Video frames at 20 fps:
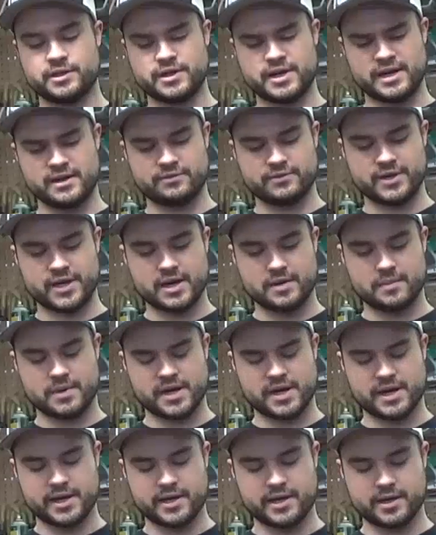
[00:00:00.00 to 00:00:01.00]
I've got
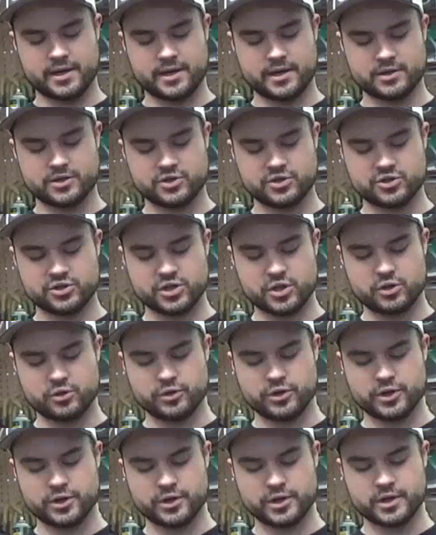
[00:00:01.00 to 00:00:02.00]
my
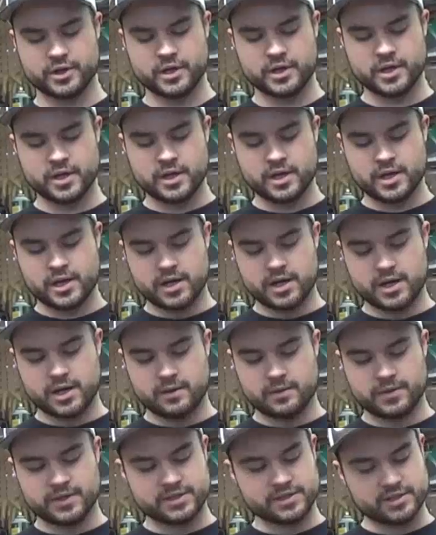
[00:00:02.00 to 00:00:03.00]
Stoeger,
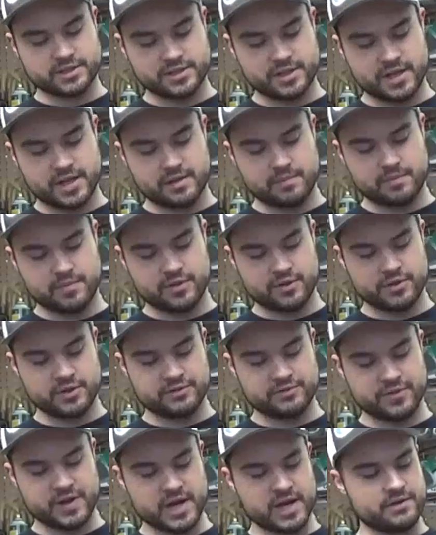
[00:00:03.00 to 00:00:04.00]
what is this,
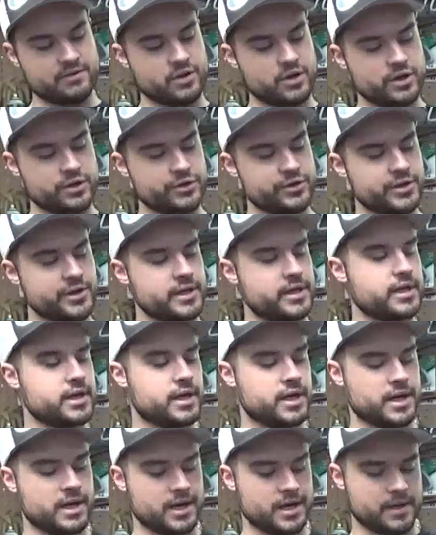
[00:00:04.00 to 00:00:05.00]
M3500,
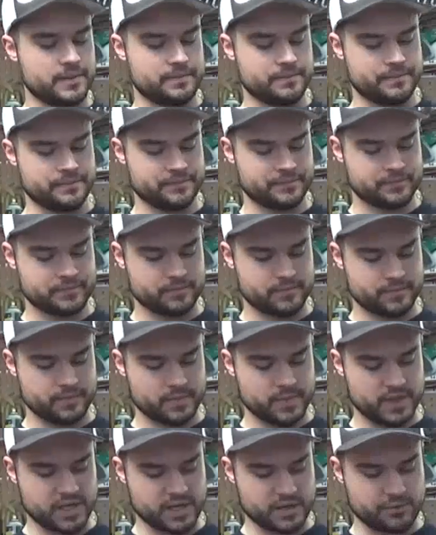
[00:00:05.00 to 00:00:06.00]

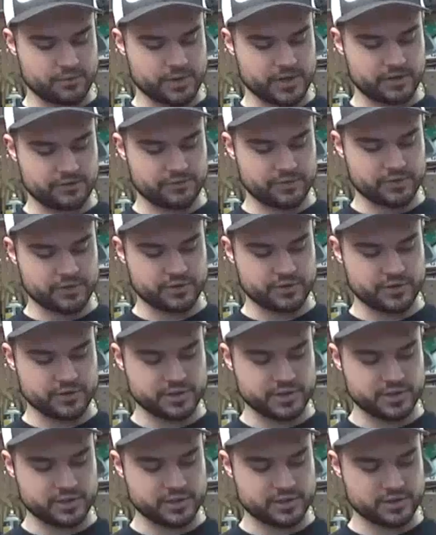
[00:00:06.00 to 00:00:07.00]
getting ready for turkey
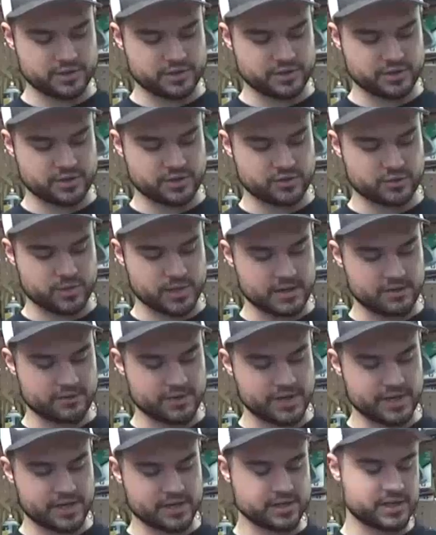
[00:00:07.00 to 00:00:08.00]
season. This is the 12
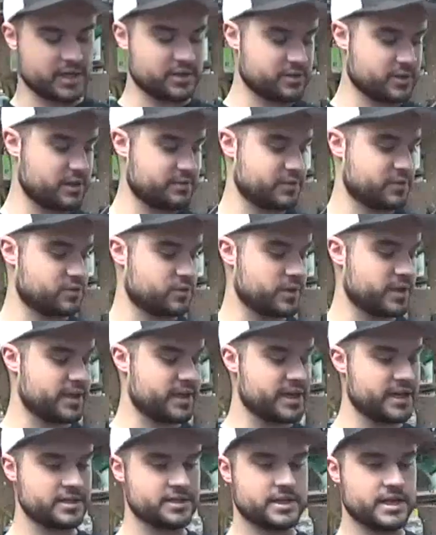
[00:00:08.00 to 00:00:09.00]
gauge. I also have the 20
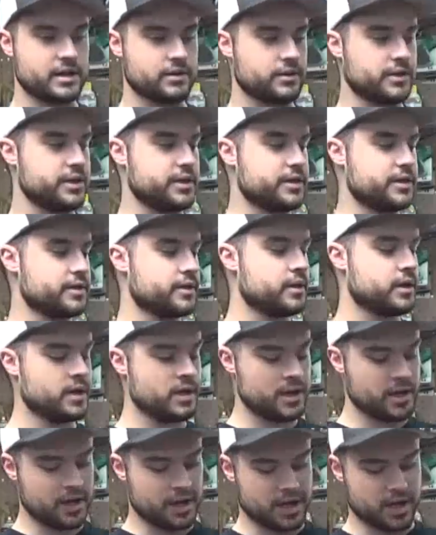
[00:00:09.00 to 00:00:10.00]
gauge down here,
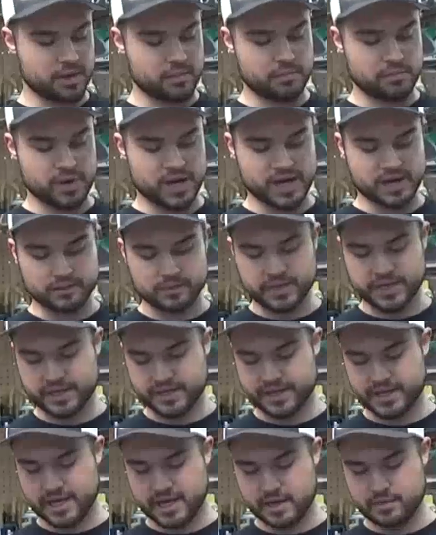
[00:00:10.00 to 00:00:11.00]
bottom lane
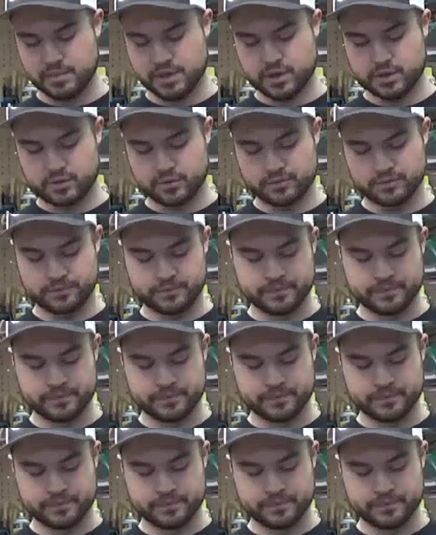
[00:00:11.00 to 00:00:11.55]
camo.